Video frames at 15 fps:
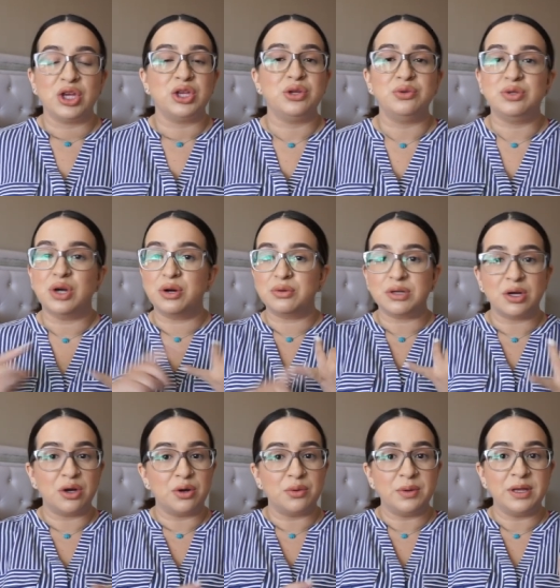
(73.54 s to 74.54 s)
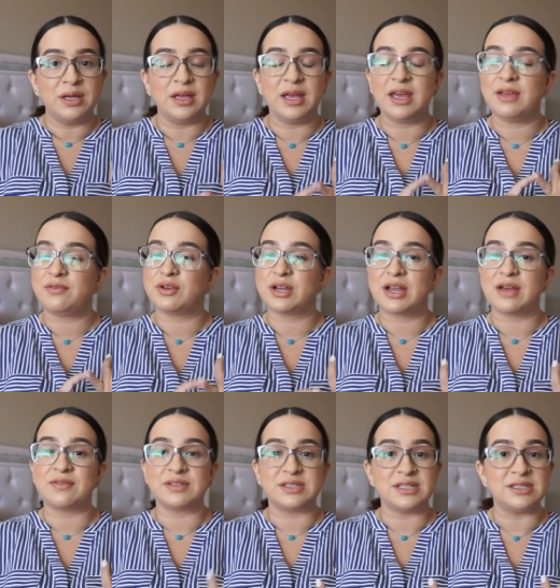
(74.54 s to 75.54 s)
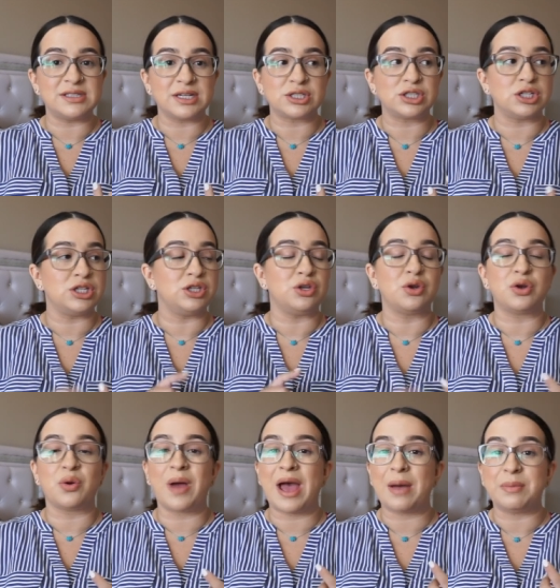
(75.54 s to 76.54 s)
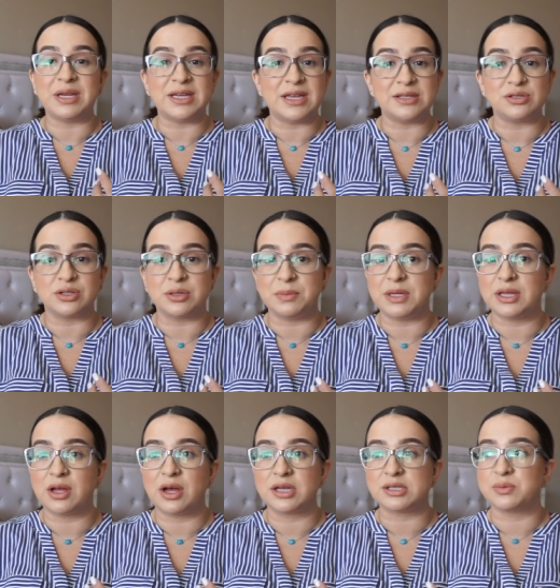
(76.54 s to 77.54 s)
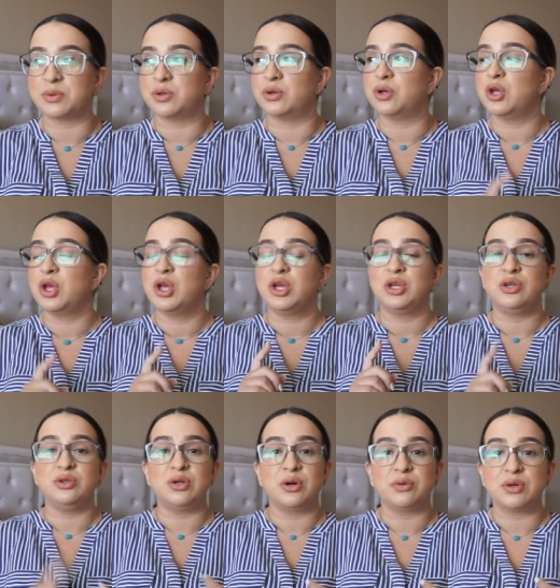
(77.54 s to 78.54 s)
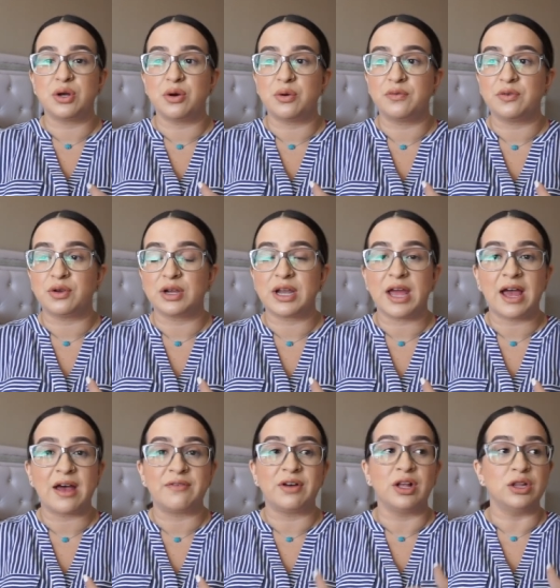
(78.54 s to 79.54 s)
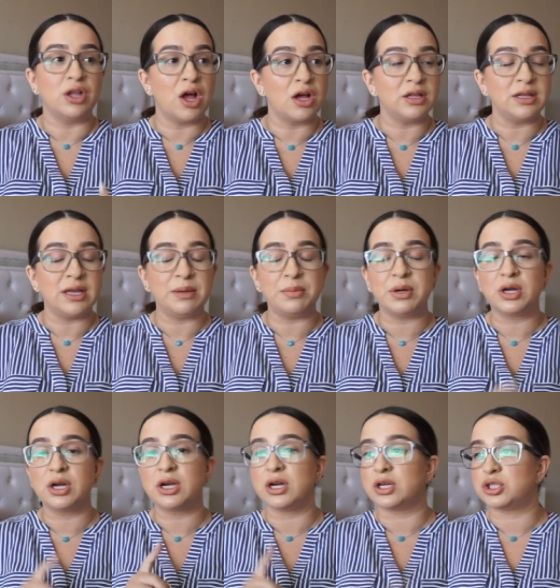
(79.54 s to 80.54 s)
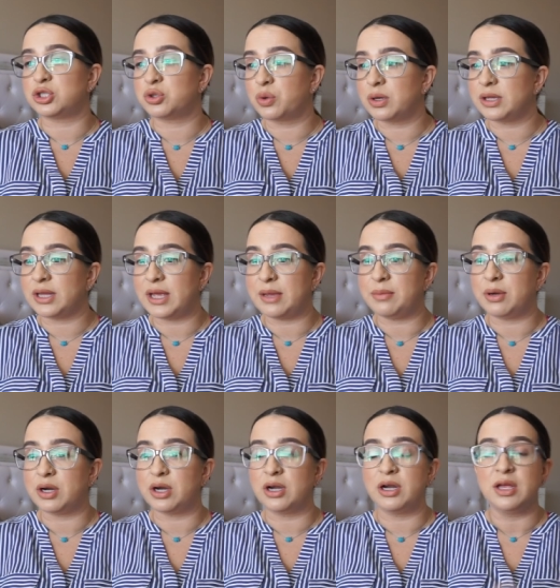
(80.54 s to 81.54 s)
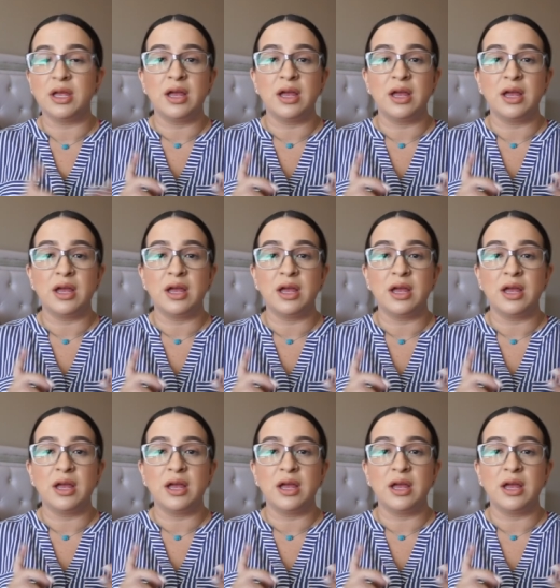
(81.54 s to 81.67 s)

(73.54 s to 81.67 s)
you don't know if you're gonna have a c-section you don't know how many days you're gonna be in the hospital you don't know if you're gonna have a long labor a short labor